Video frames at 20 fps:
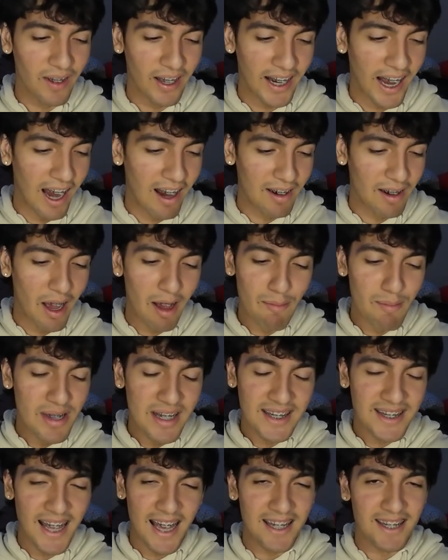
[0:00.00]
Like I
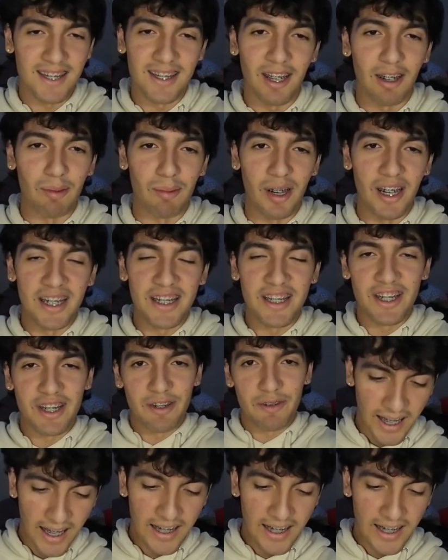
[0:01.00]
miss that so much.